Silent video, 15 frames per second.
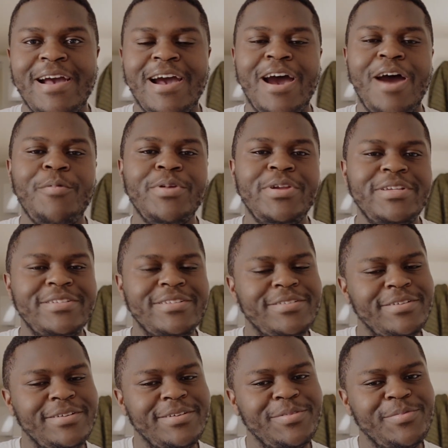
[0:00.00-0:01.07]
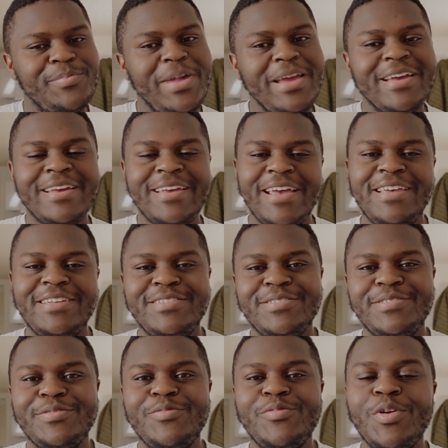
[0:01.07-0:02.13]
I'm going to make a
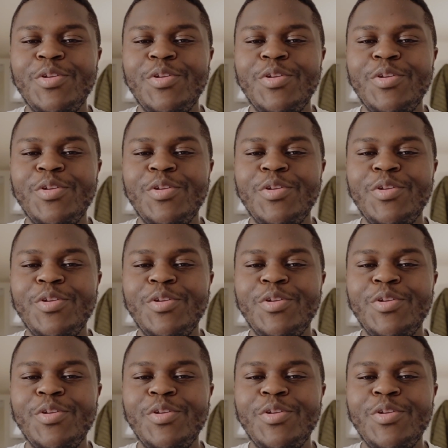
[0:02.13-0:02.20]
case for